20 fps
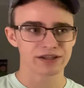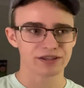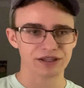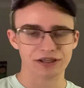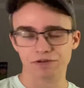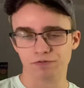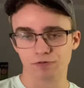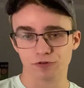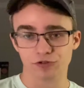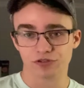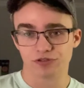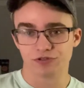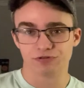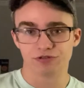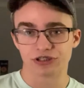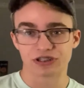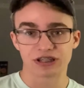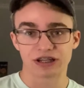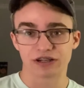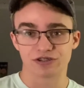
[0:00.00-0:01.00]
they would
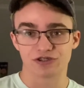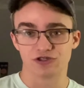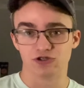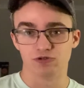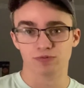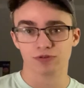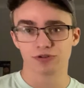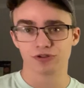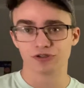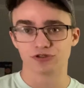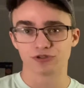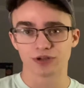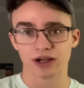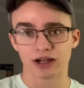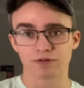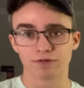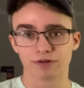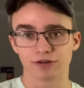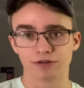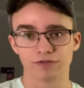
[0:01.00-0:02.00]
just have a super good
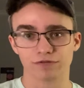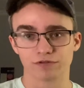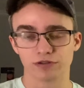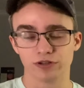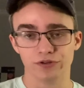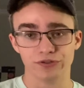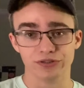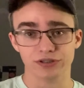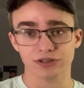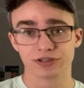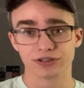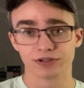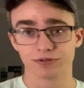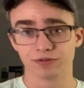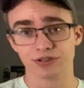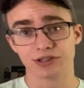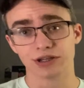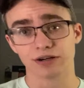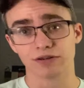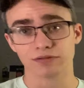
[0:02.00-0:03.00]
track record of closing the
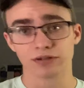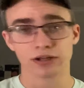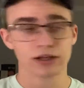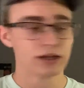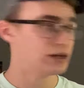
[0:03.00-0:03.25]
series out.